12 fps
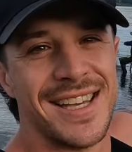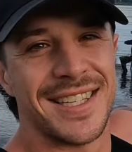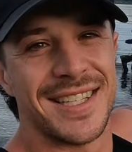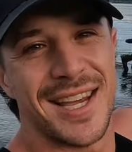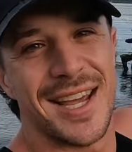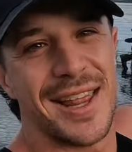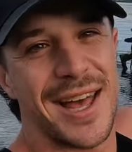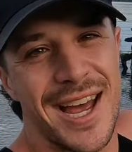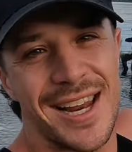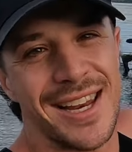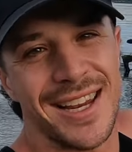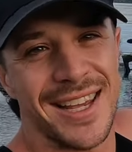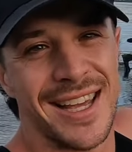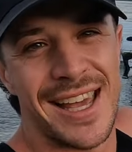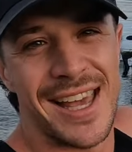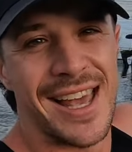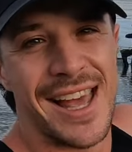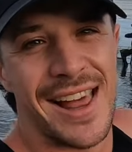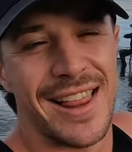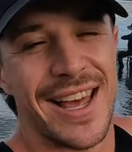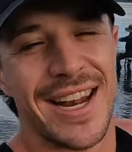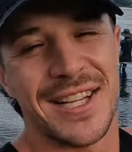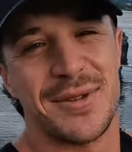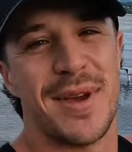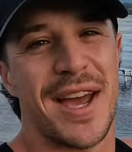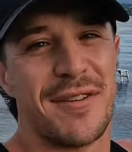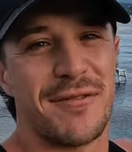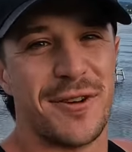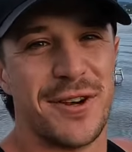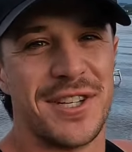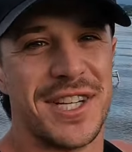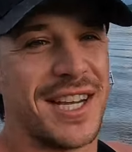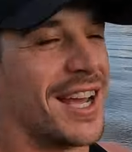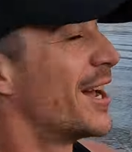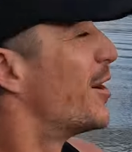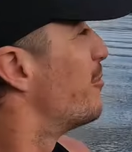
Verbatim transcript: You see that? That is Mount Fuji